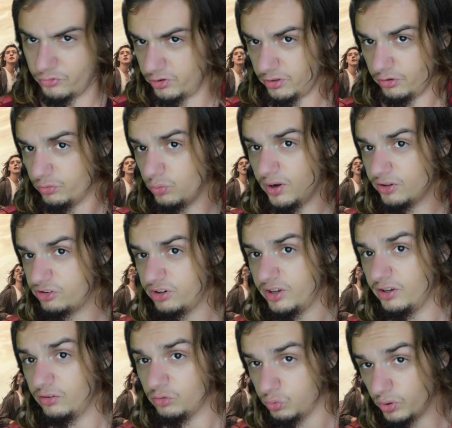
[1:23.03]
For those
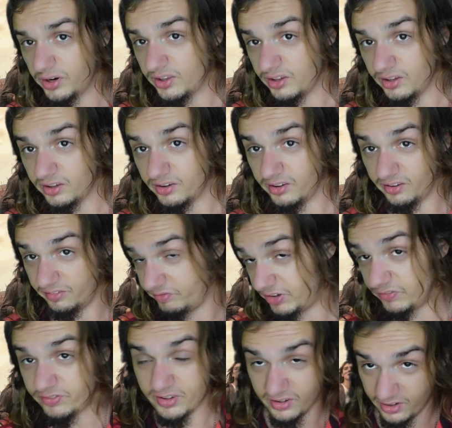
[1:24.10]
watching 20 to
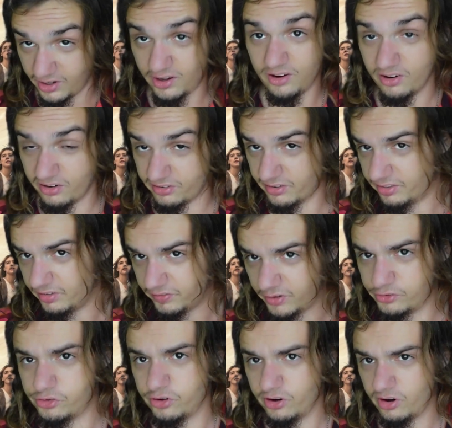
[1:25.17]
50 years in the
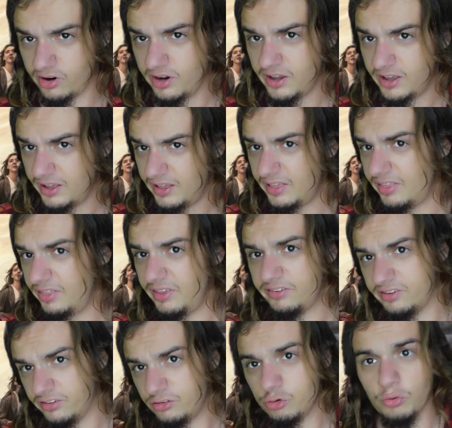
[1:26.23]
future, this
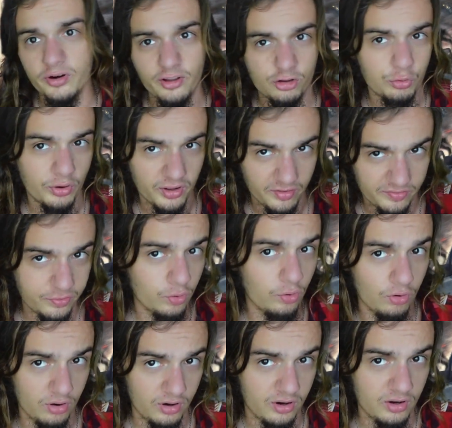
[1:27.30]
is
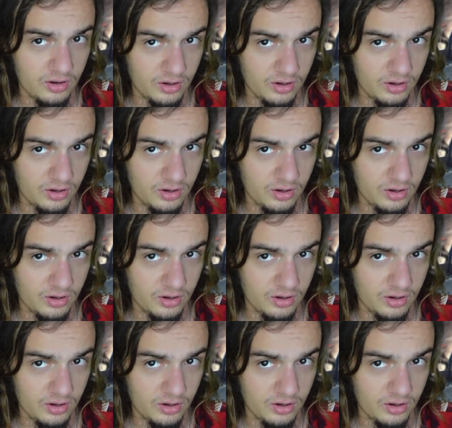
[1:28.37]
2024.